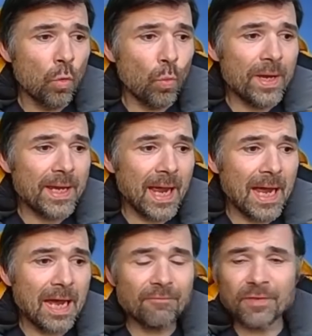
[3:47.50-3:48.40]
We
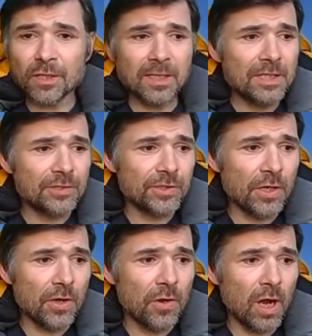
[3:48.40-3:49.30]
have the
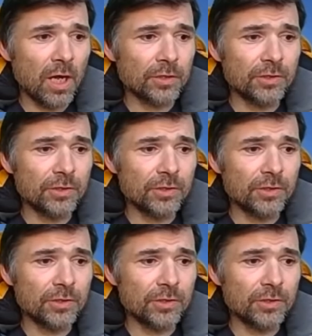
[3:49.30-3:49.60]
Colegio